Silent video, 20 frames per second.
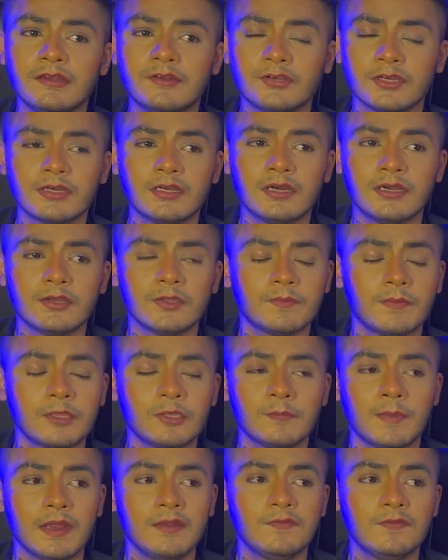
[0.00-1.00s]
triggered.
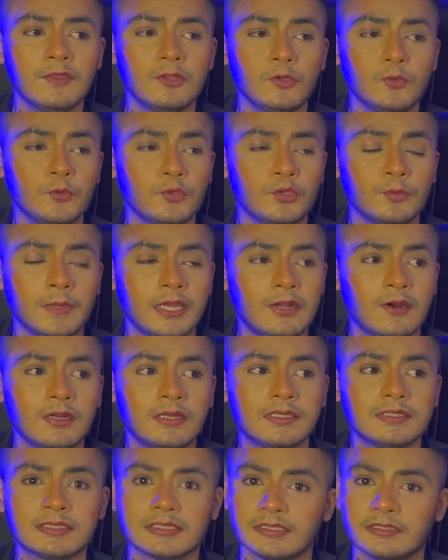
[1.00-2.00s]
You might feel you may not
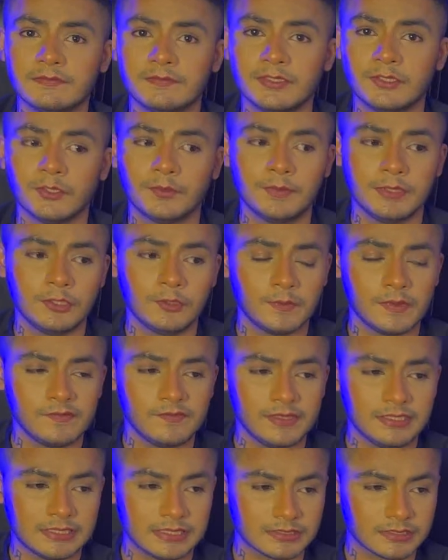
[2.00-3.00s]
deserve it. You may
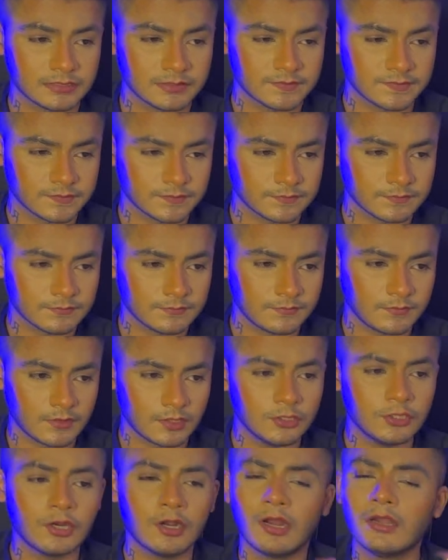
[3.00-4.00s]
feel as if
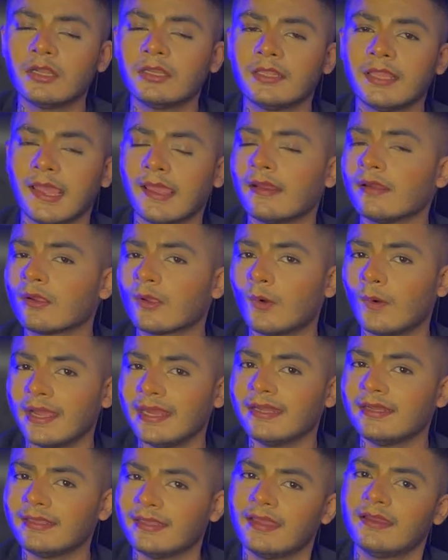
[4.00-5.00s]
you're not there
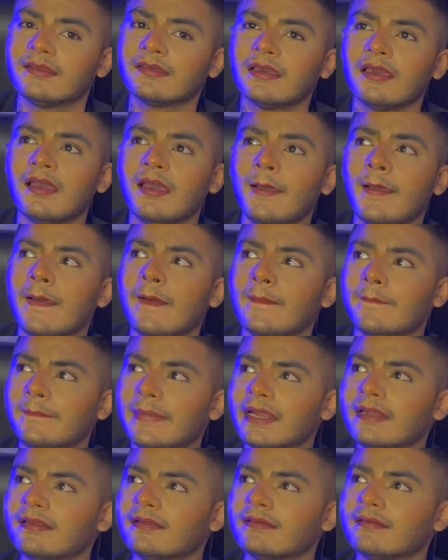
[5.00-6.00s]
quite yet.
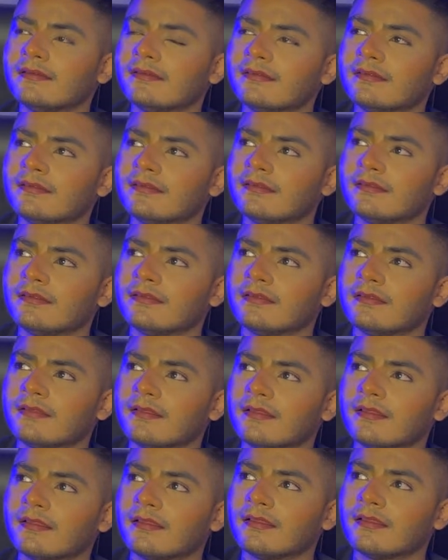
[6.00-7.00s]
But
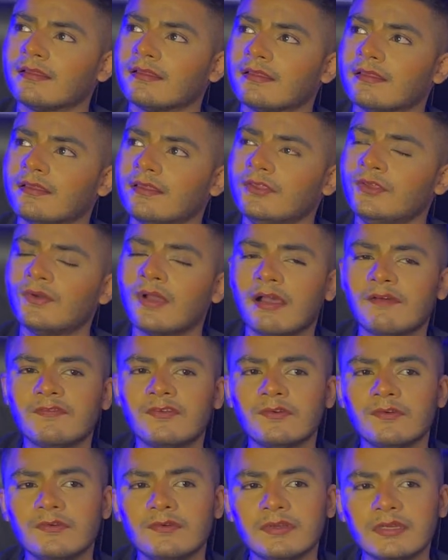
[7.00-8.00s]
you have
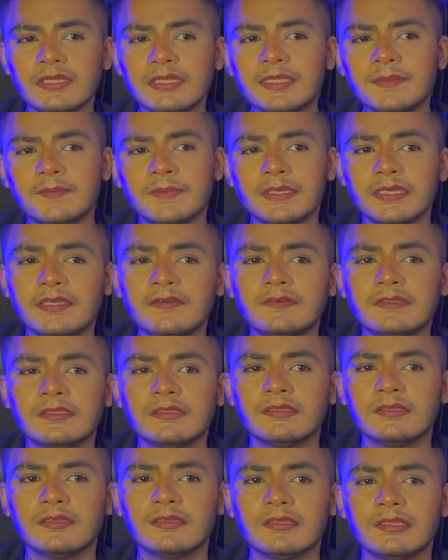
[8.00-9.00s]
to really believe
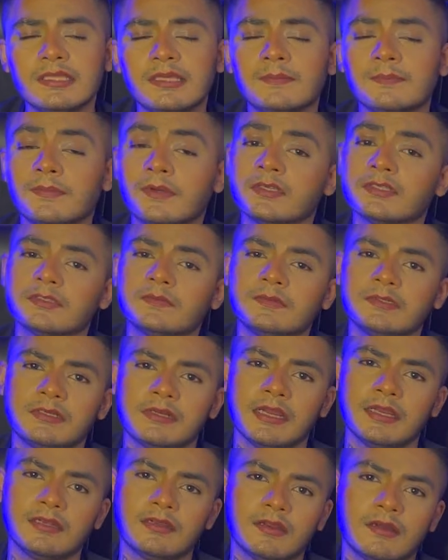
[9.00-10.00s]
in the impossible
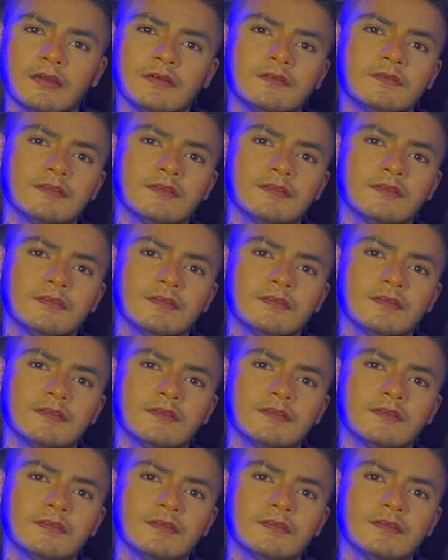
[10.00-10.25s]
right now.